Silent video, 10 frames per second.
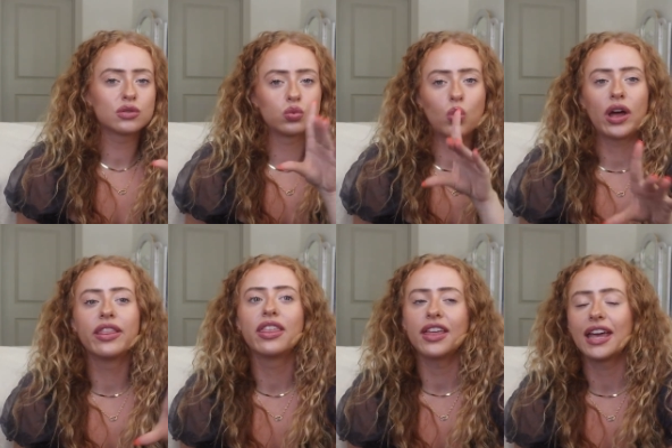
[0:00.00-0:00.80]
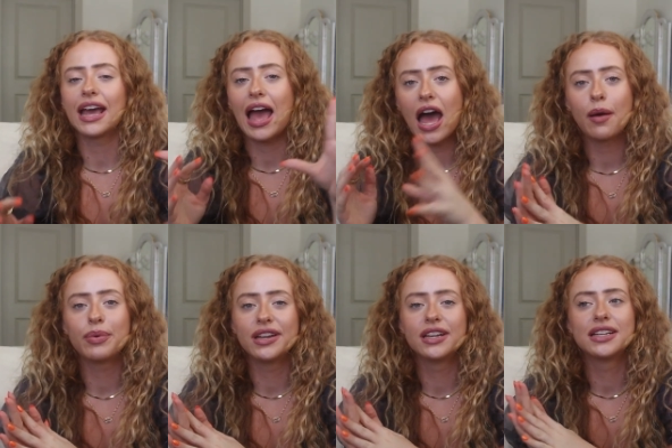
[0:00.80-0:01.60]
one thing
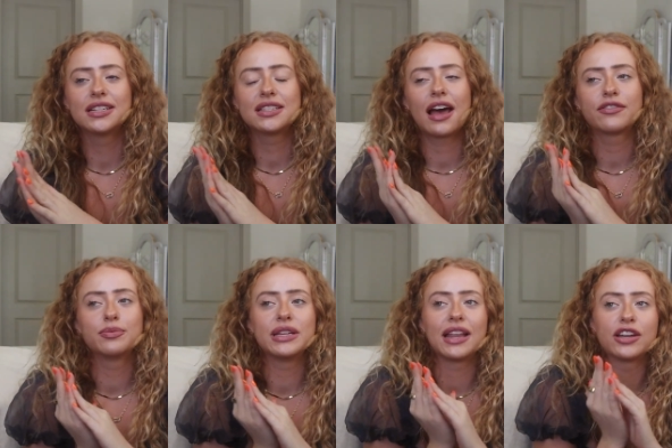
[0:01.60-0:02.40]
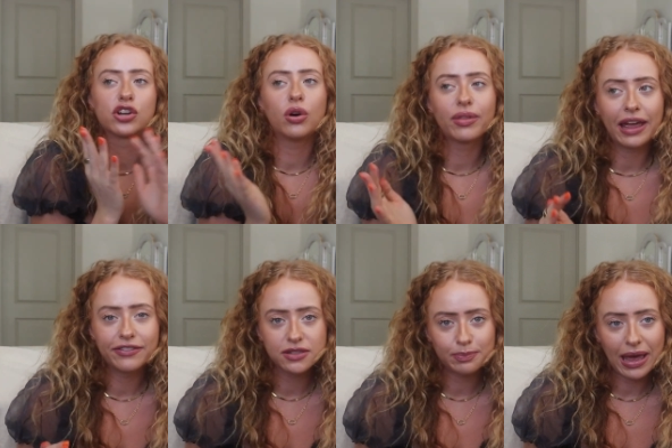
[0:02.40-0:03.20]
happened. It doesn't have to be like your whole life
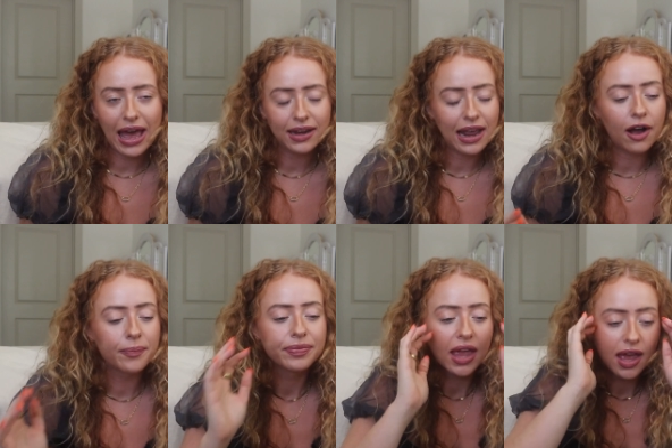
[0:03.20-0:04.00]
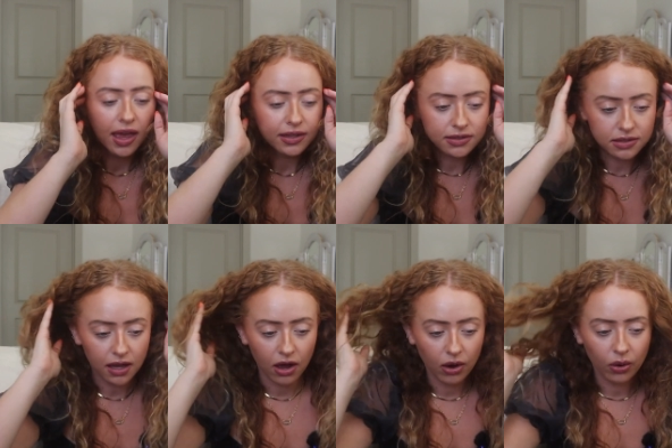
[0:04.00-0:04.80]
is bad now.
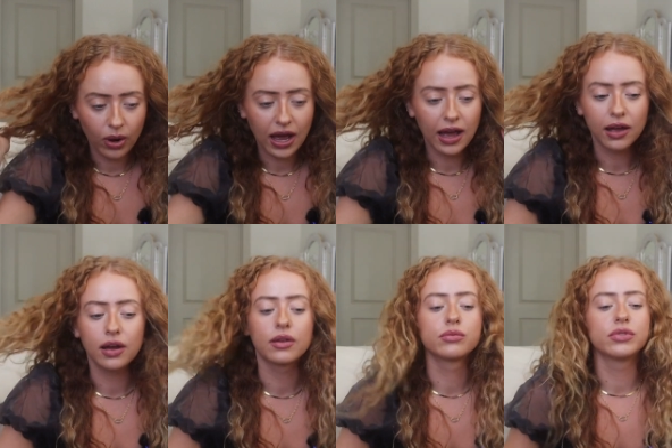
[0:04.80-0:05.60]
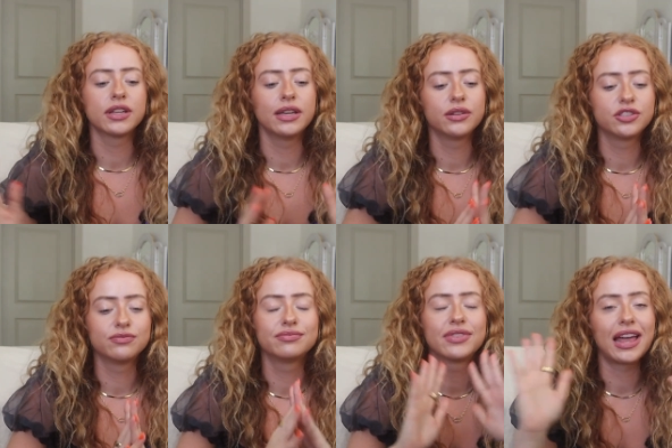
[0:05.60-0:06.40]
So really
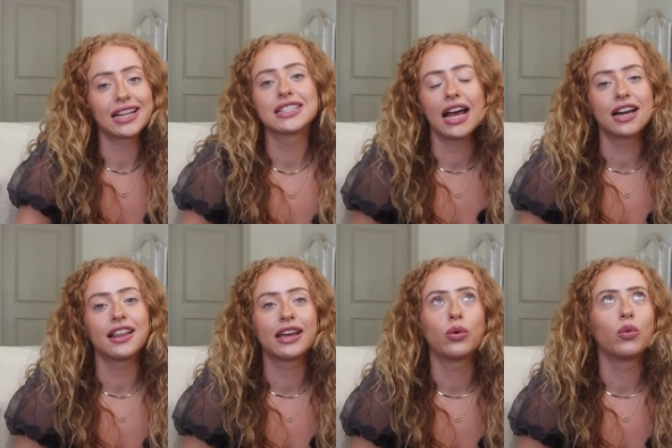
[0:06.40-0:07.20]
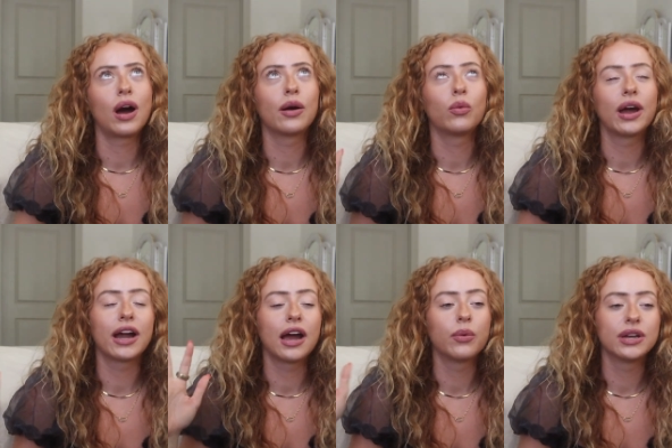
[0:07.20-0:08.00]
that's kind of like
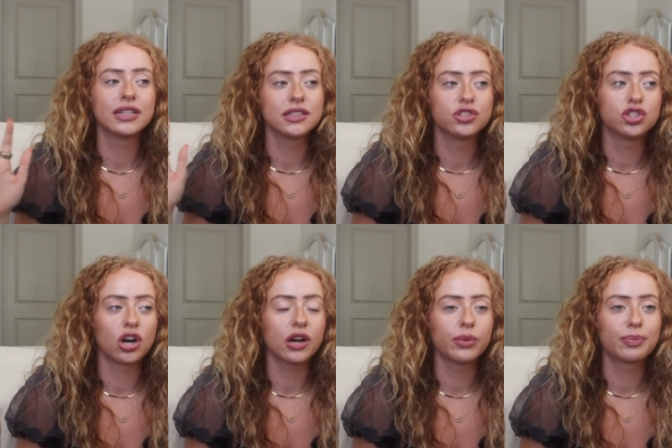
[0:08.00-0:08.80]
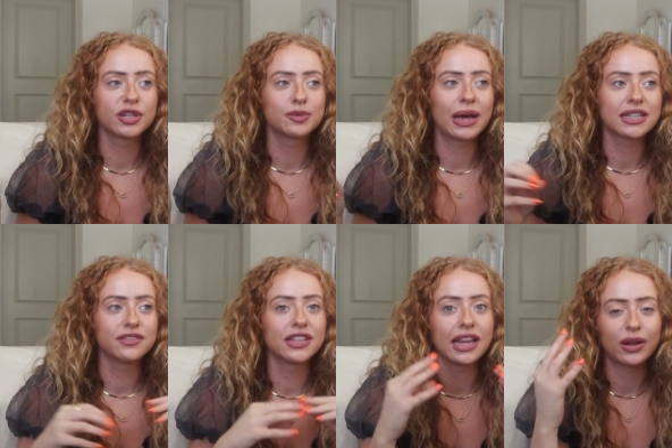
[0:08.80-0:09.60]
where I wanted to start with
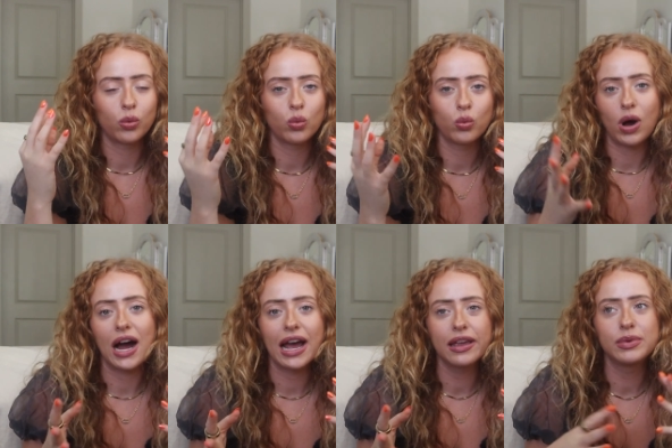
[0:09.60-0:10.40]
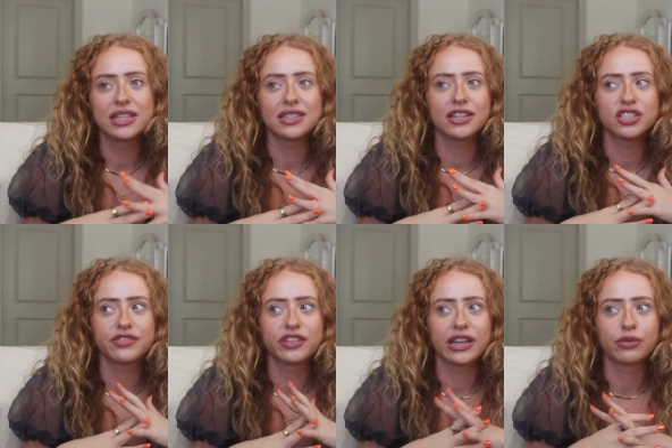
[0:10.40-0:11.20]
perspective and like why, because I
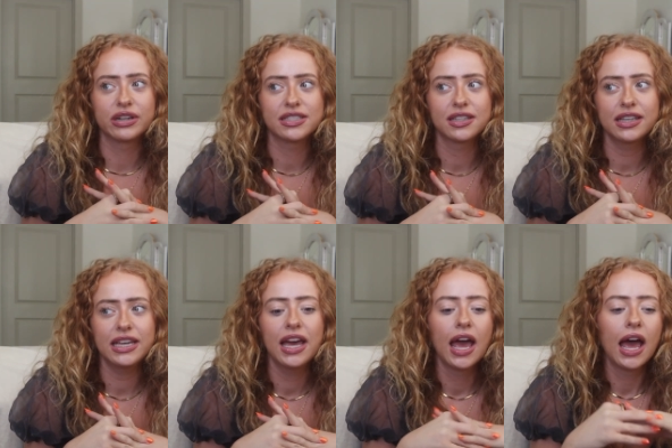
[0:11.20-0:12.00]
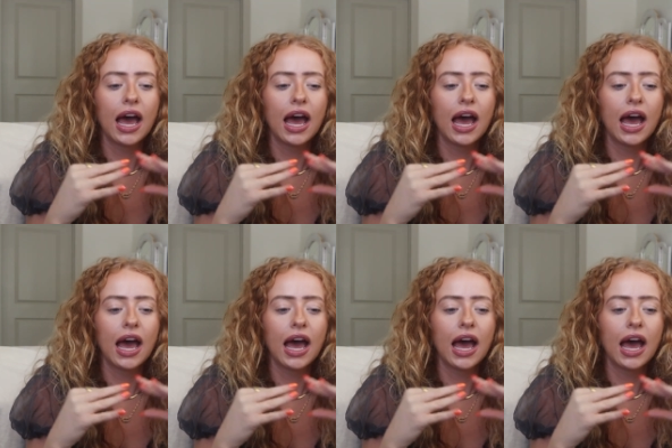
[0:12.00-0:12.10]
just feel like recently